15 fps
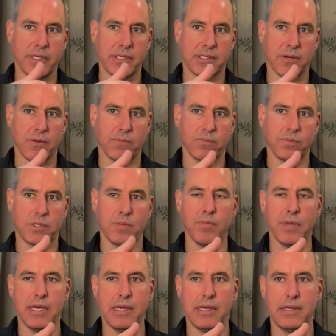So to
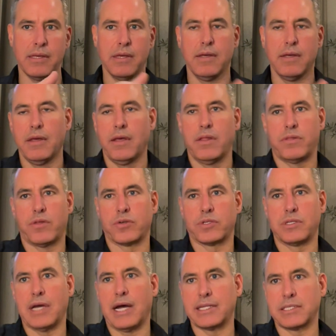me, there's
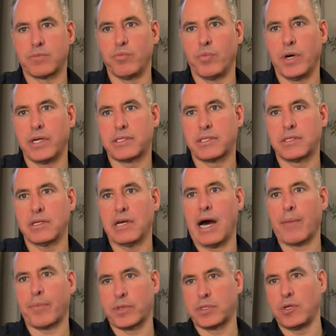not as much
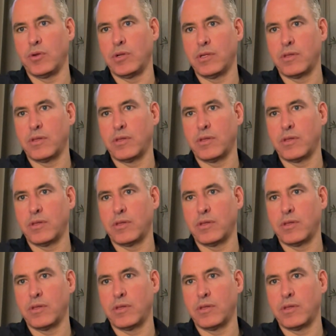opportunity,